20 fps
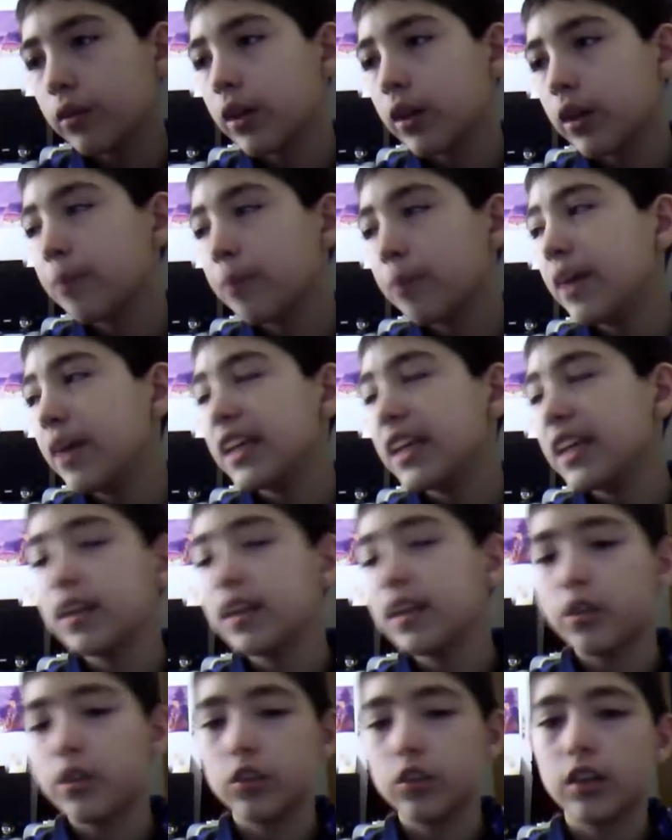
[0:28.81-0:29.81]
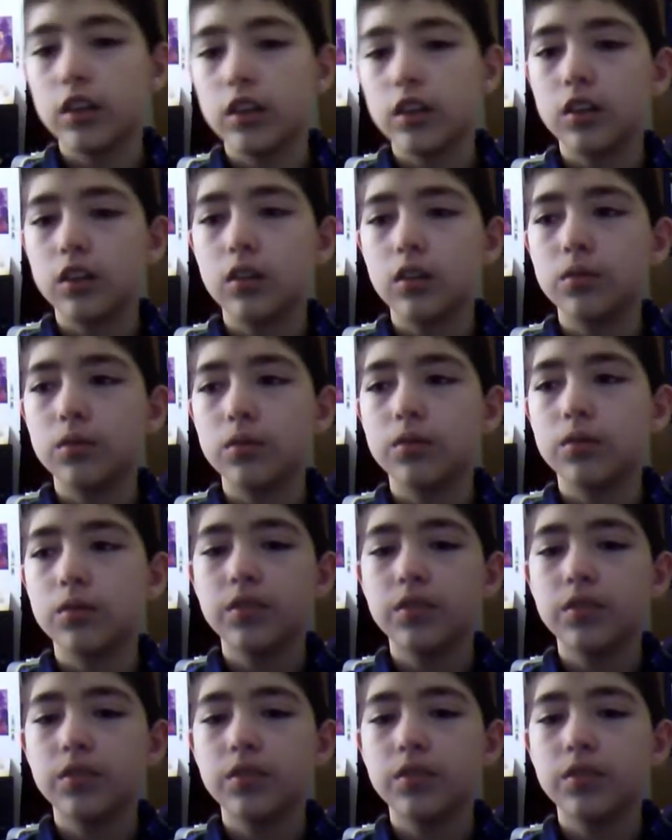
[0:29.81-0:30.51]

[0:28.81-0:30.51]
I'm making this out of